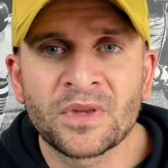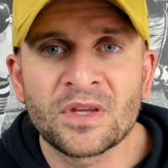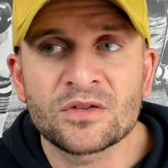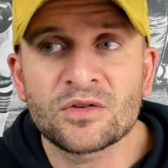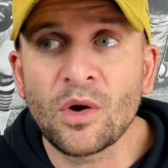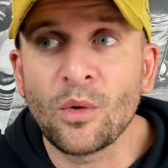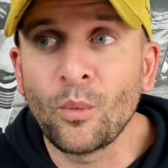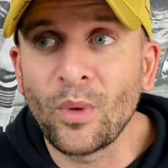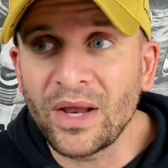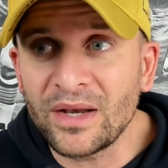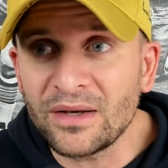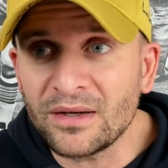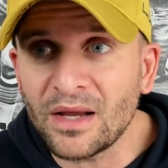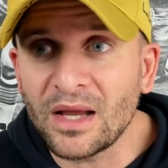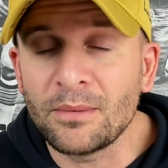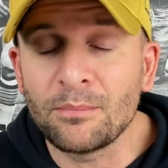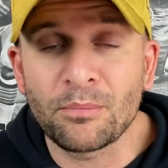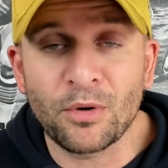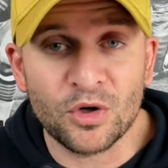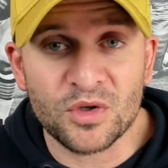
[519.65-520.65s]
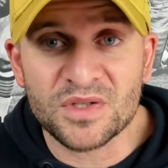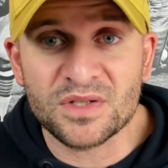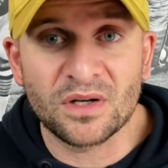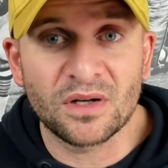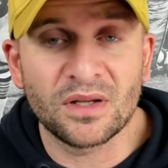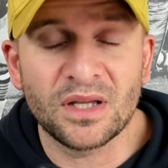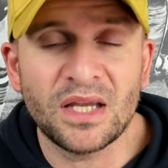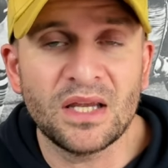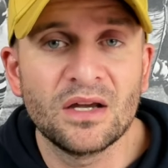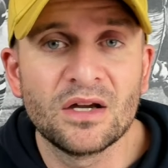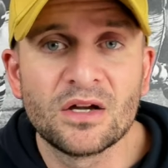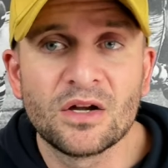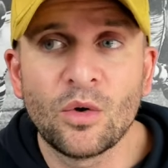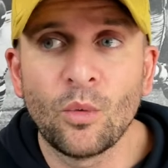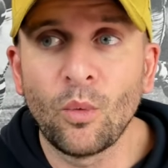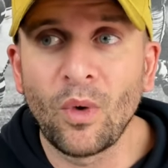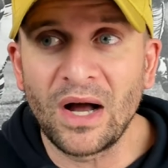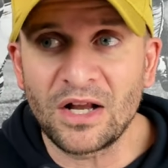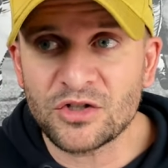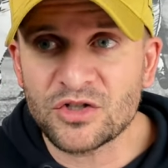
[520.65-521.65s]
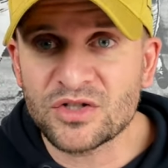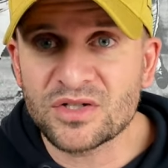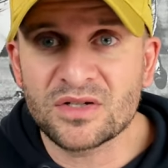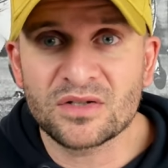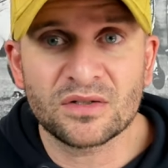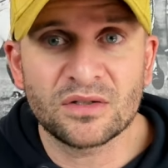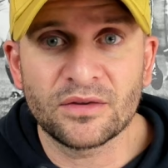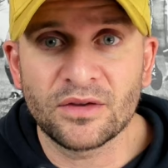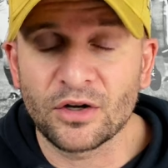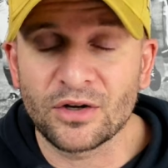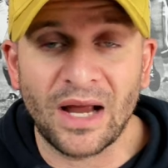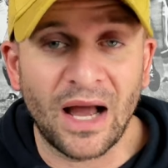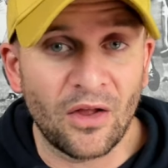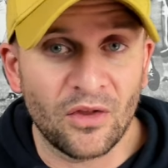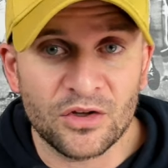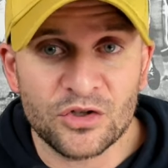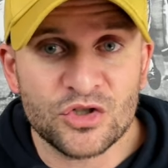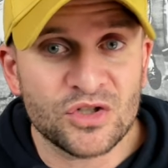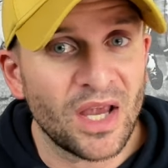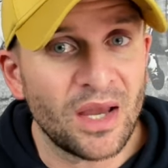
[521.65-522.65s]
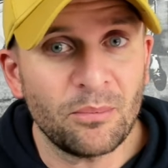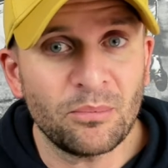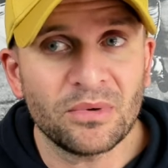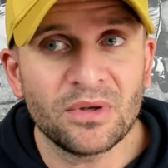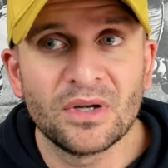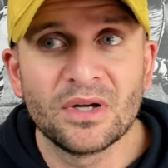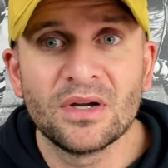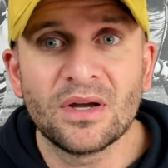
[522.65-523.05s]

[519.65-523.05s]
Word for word: So I went and personally watched their college tape.